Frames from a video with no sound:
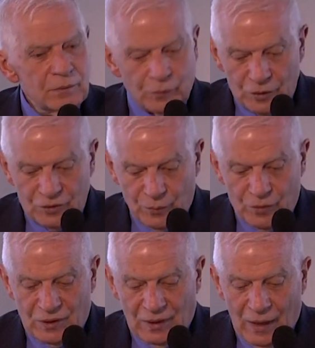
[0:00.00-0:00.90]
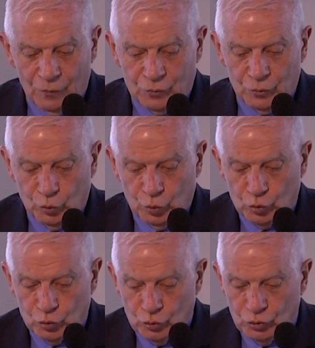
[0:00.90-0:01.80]
Russia was allowed
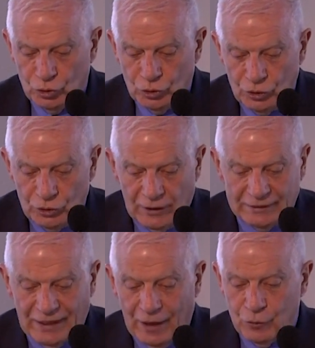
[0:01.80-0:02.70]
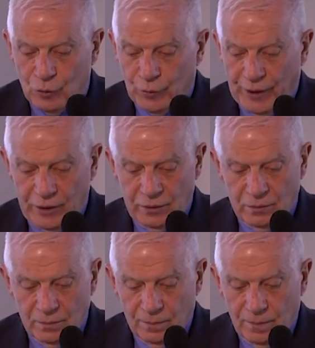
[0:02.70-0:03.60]
to attack Ukraine
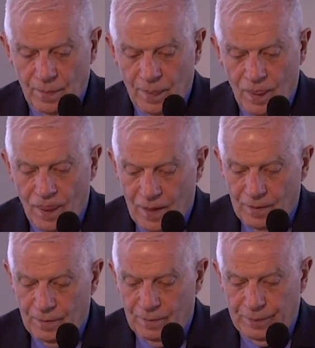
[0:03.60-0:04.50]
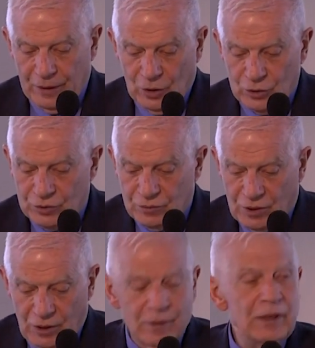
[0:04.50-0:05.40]
because
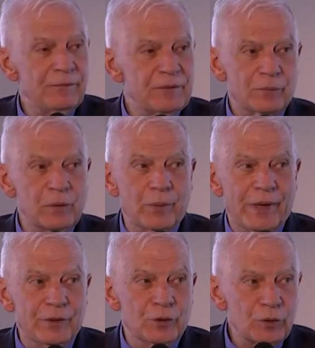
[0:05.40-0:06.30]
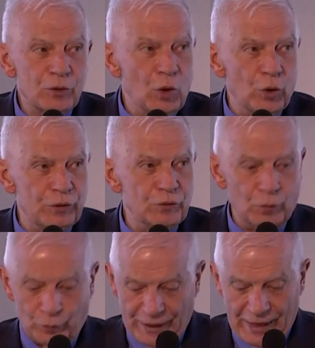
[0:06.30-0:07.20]
he believed that we were not going
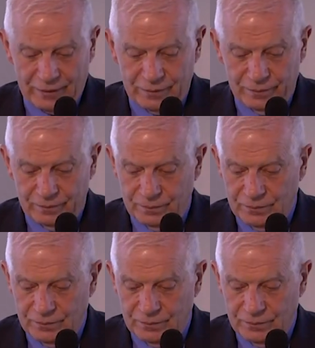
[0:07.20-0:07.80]
to react.